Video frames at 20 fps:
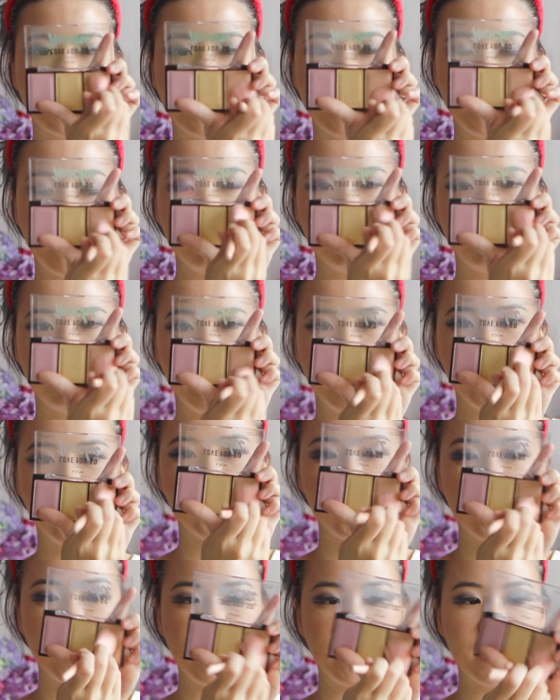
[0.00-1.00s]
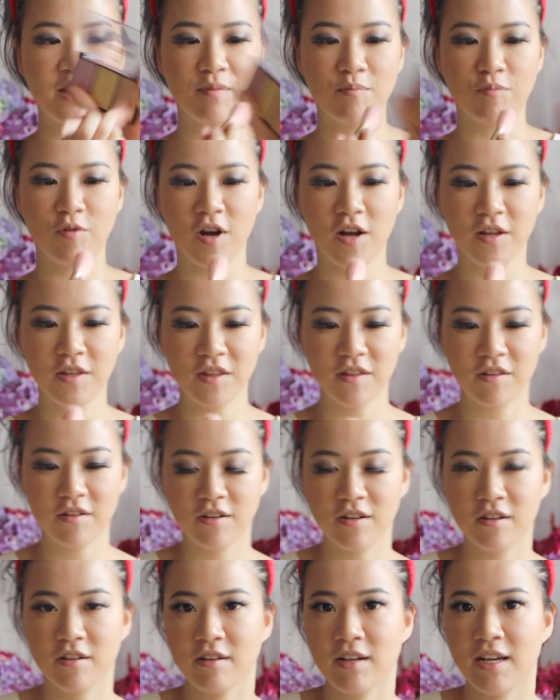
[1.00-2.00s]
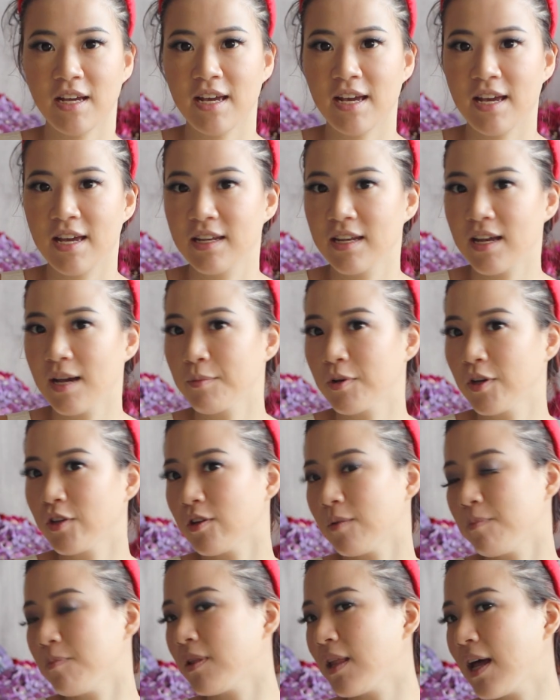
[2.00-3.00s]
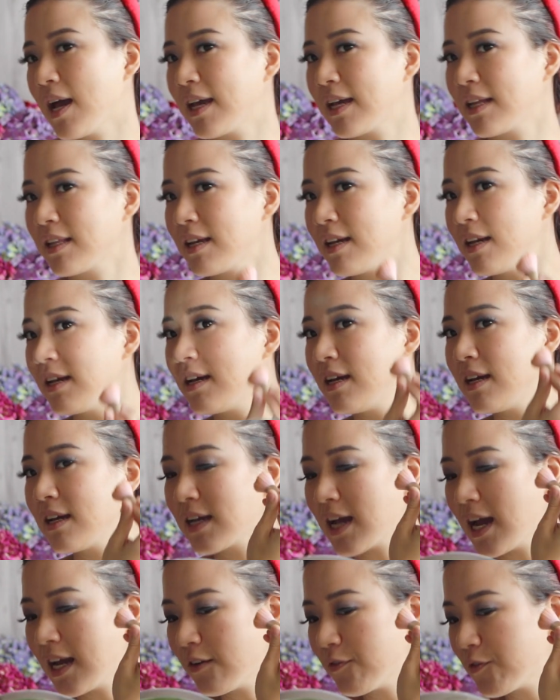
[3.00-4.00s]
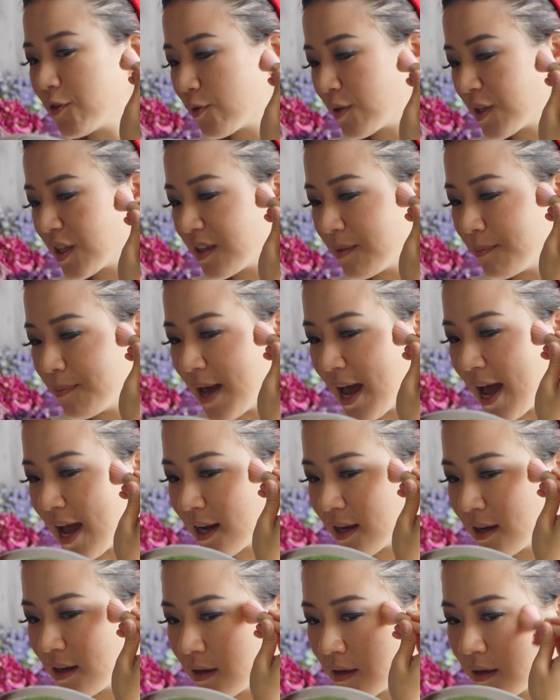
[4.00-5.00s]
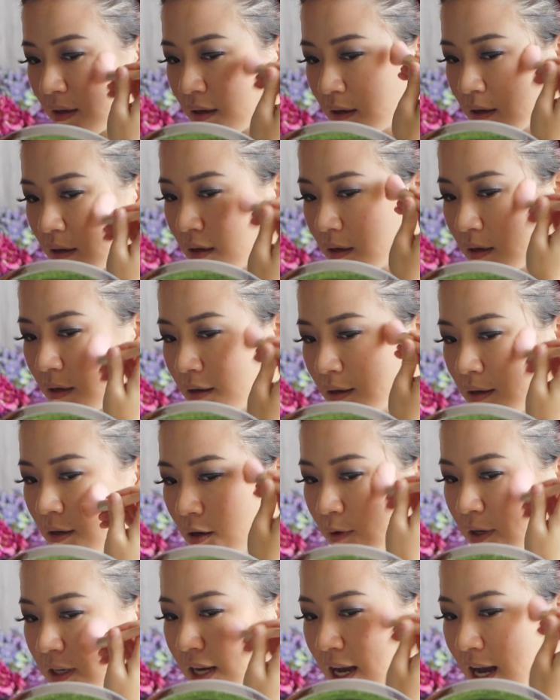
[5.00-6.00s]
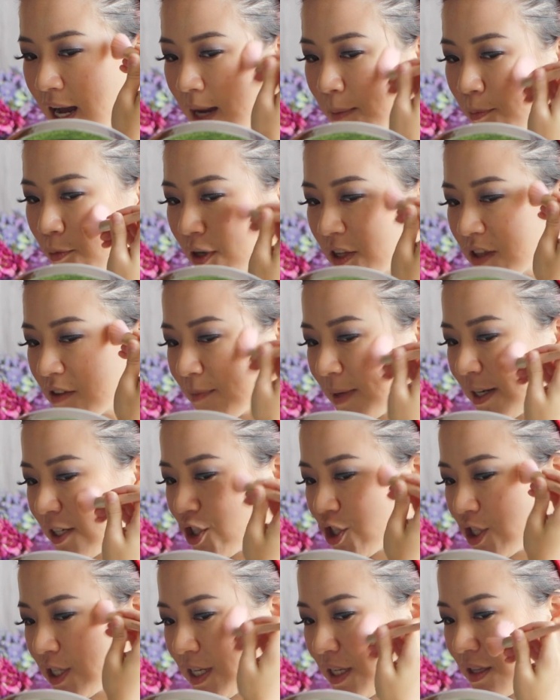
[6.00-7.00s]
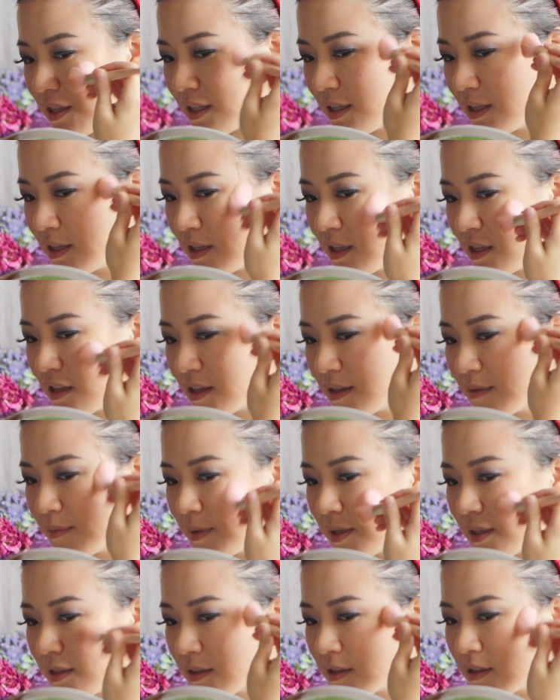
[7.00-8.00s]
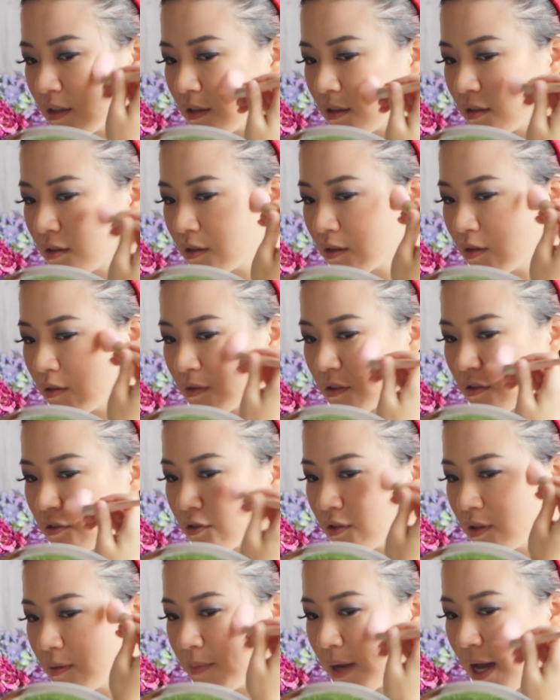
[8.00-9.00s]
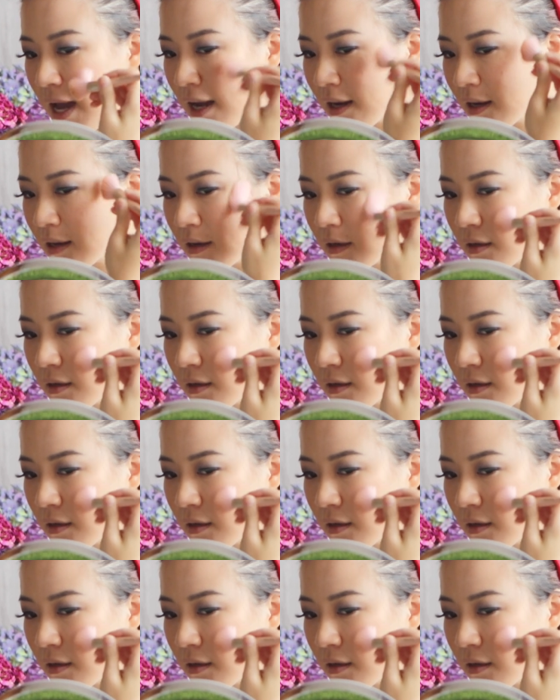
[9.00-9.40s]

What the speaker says: the same peach shade as bronzer, and I'm going to apply it kind of towards the back where the high points of my cheeks is, like closer to the back.